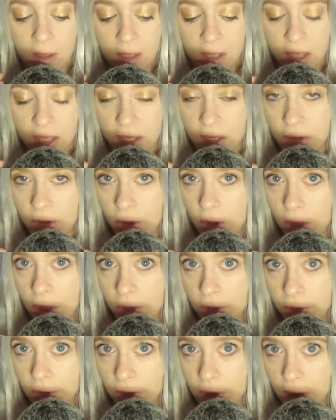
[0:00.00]
he
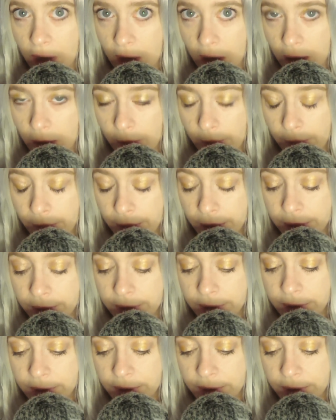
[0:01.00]
called her up.